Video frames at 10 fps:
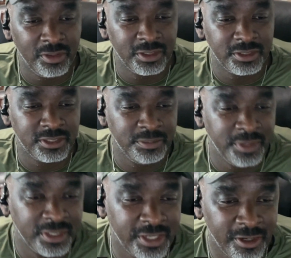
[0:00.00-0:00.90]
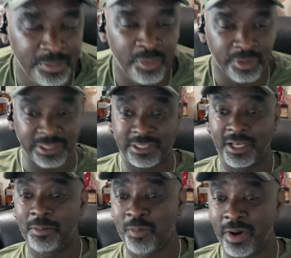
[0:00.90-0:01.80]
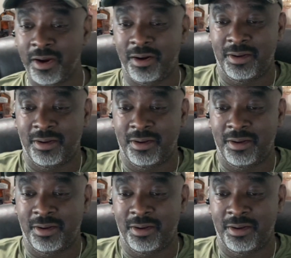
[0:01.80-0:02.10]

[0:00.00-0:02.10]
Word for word: Look to see me at the airport somewhere.